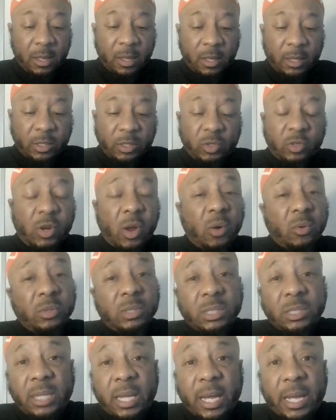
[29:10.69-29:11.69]
you don't
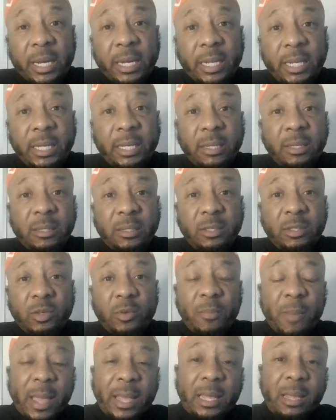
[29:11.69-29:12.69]
study, you
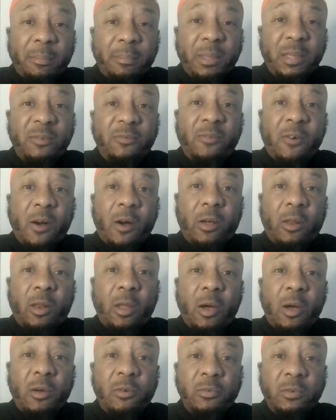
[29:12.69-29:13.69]
making me fall
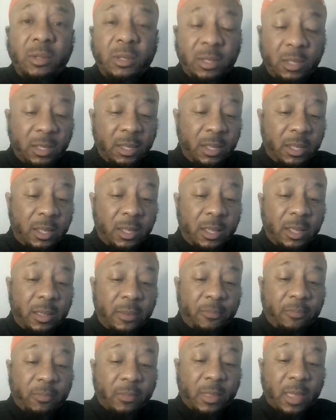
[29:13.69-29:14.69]
off.
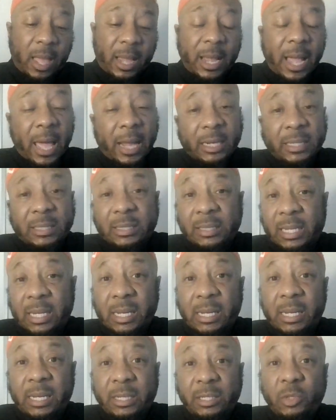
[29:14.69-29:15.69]
I got a
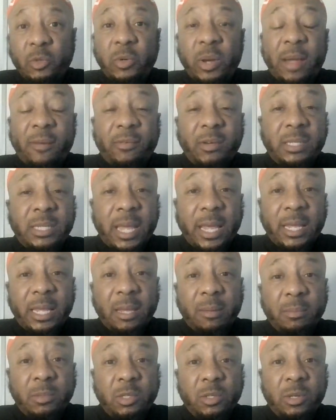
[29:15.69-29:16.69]
son, you never take
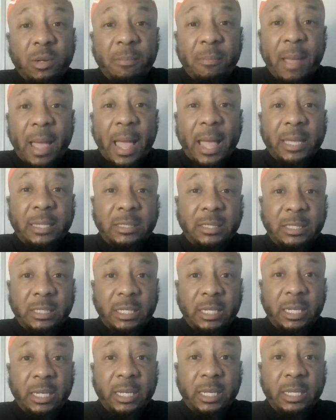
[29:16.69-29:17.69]
him to the
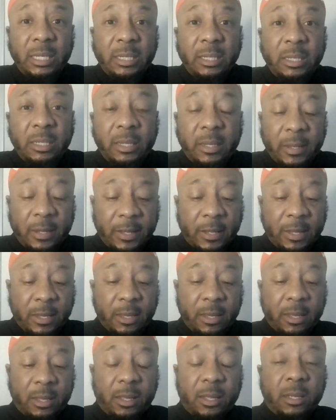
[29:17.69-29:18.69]
masjid.
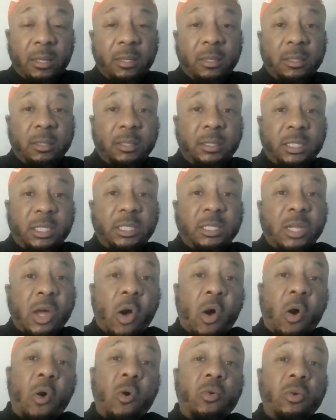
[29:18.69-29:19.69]
She's
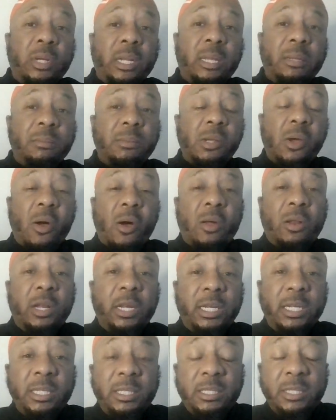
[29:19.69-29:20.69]
holding him to all of
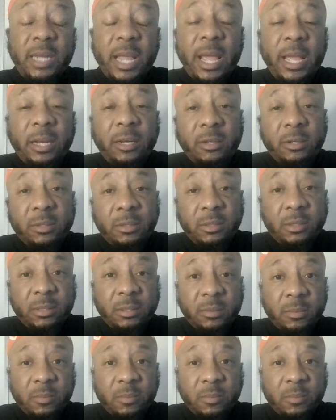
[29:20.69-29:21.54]
these standards.